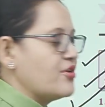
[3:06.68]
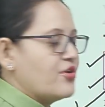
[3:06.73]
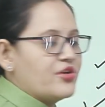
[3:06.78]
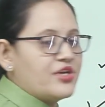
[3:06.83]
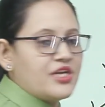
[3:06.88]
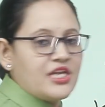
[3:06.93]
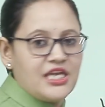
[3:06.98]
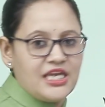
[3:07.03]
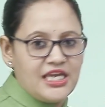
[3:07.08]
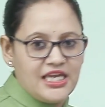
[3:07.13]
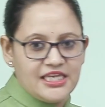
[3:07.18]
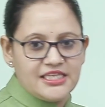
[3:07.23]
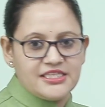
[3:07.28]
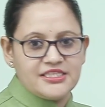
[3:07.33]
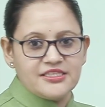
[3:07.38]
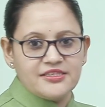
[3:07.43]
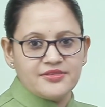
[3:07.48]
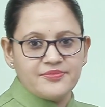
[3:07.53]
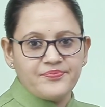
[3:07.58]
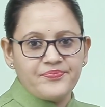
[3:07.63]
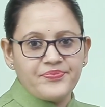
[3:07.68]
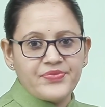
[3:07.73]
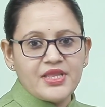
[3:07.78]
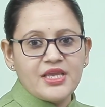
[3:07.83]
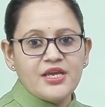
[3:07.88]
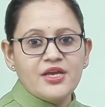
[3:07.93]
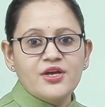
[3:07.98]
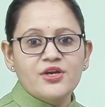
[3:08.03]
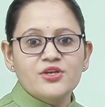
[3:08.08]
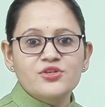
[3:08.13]
or 8.
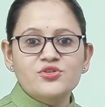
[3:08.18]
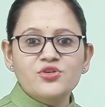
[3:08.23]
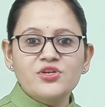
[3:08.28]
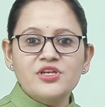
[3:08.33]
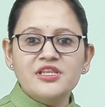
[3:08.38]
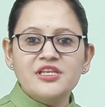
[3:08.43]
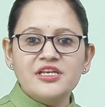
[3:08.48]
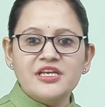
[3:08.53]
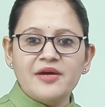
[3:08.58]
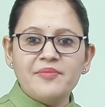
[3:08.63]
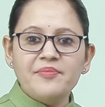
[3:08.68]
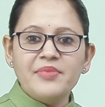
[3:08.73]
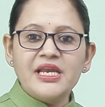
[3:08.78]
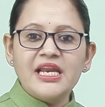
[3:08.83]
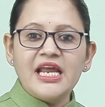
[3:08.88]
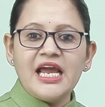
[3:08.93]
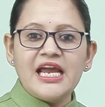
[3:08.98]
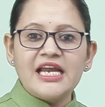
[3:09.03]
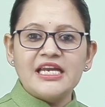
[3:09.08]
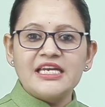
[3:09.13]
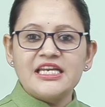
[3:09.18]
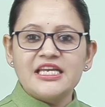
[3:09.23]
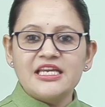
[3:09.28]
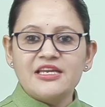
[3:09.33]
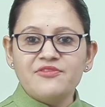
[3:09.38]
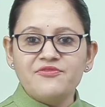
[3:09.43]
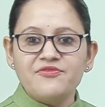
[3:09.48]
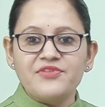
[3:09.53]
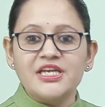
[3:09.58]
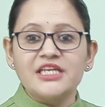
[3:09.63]
So that the number
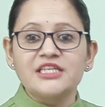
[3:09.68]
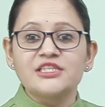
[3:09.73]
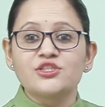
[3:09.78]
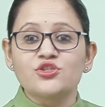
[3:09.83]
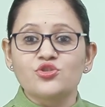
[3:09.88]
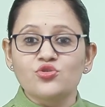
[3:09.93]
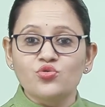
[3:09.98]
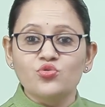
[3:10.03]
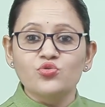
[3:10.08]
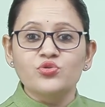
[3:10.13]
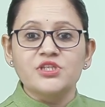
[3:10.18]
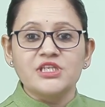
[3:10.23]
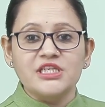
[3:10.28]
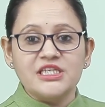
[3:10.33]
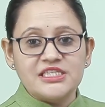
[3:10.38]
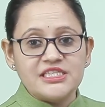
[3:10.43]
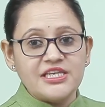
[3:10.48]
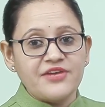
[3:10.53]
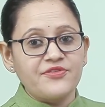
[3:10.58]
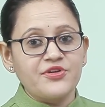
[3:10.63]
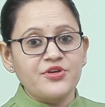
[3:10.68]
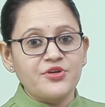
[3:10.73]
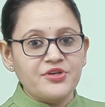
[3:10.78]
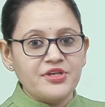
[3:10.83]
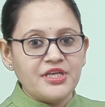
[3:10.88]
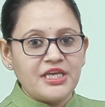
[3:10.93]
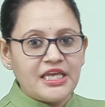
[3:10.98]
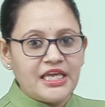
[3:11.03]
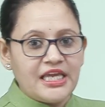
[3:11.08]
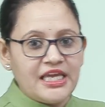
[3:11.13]
ending with 2, 3, 7
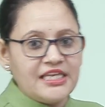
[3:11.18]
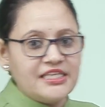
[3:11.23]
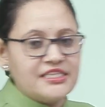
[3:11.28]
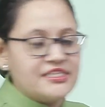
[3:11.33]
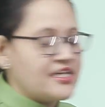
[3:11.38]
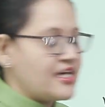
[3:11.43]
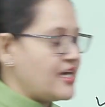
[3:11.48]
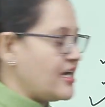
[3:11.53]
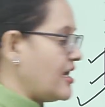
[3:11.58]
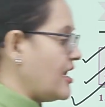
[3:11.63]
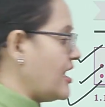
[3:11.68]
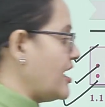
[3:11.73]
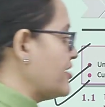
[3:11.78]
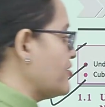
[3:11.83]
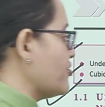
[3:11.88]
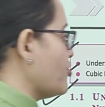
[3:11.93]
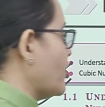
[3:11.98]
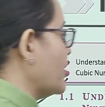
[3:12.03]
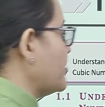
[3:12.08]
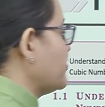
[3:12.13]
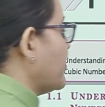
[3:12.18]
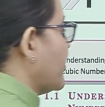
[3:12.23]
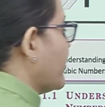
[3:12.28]
or 8 are not